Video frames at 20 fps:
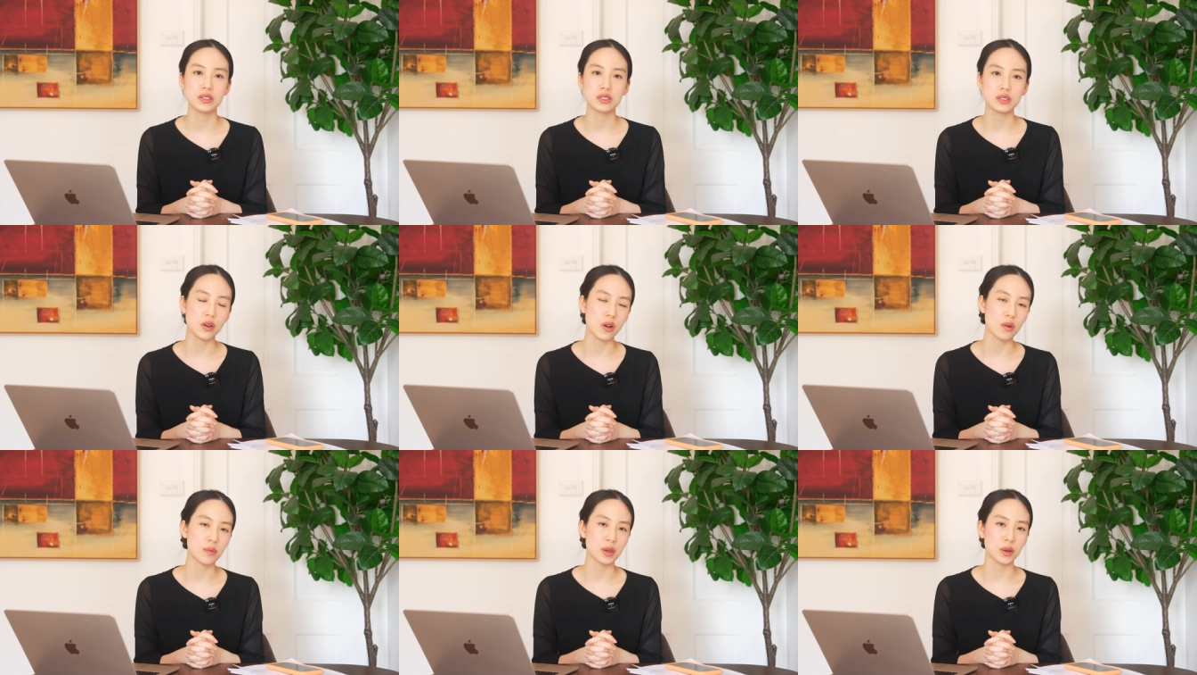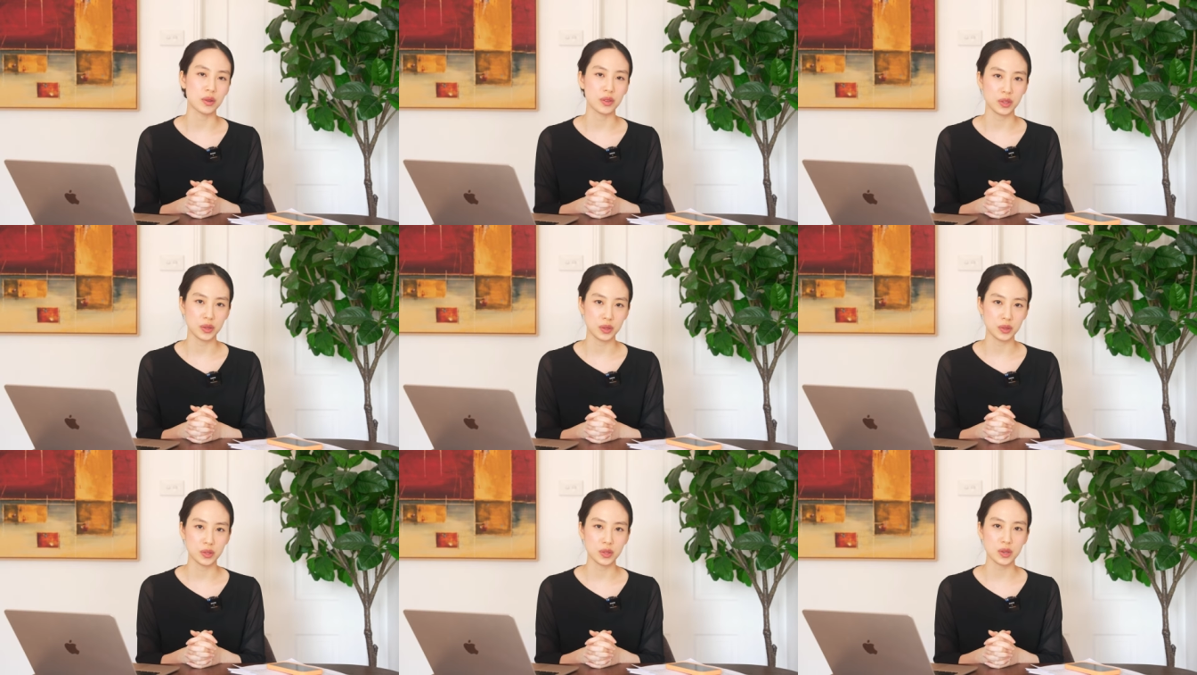saw me
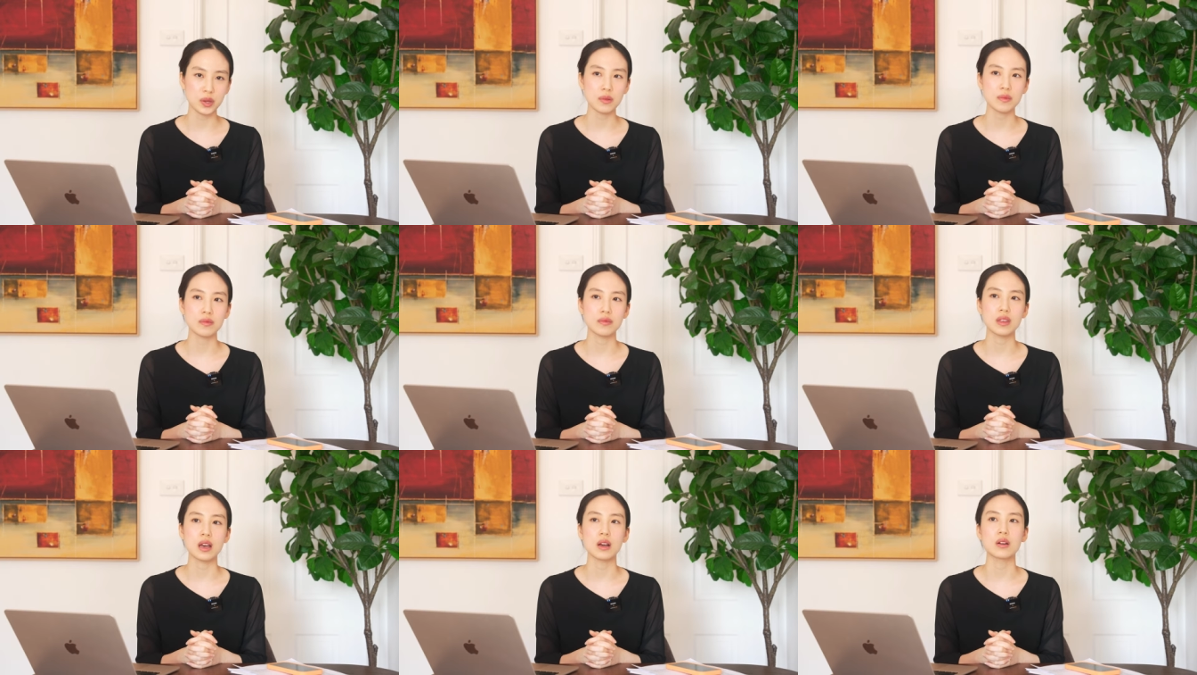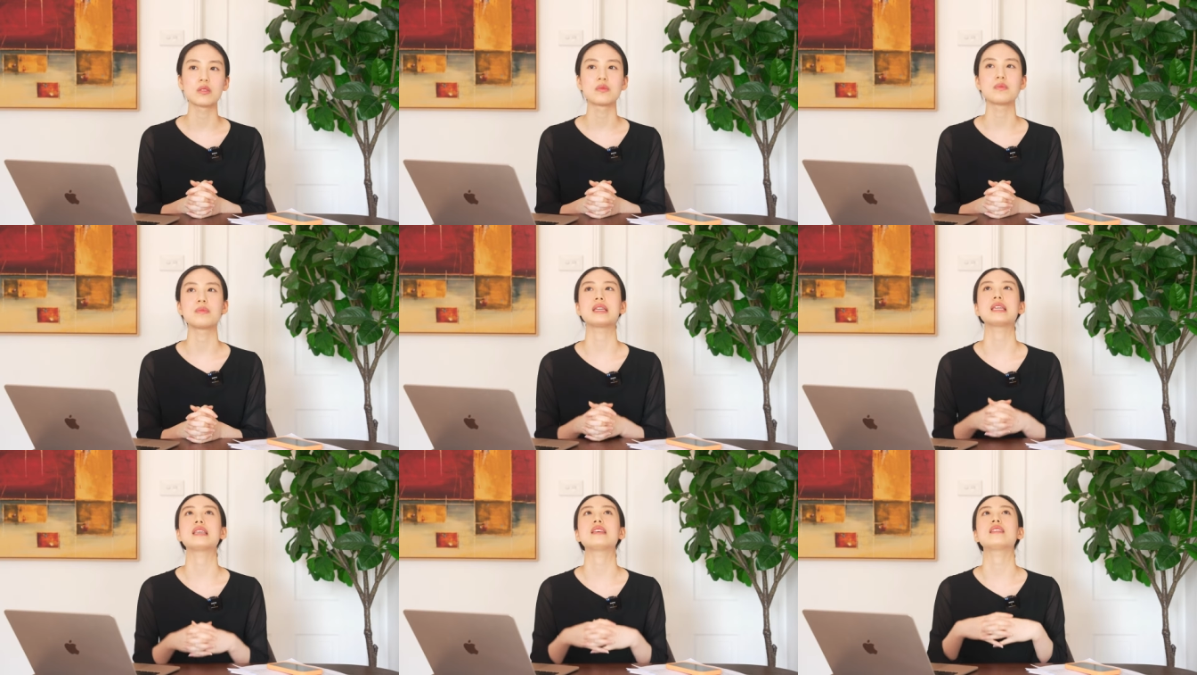on YouTube, that
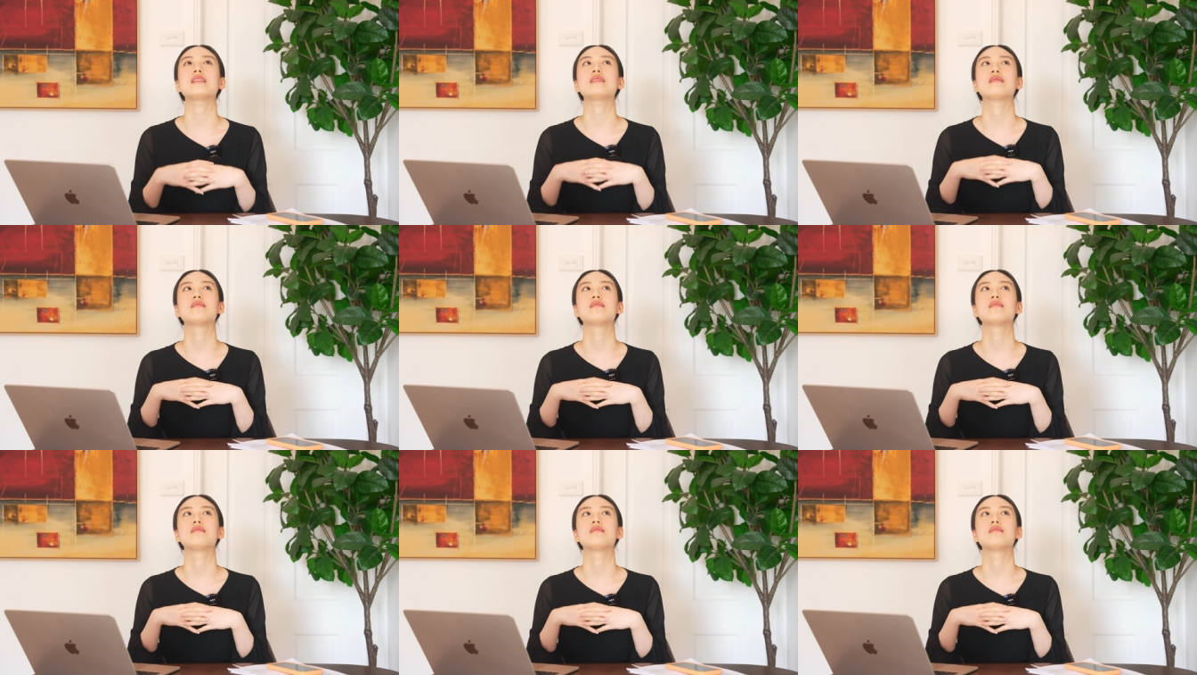would be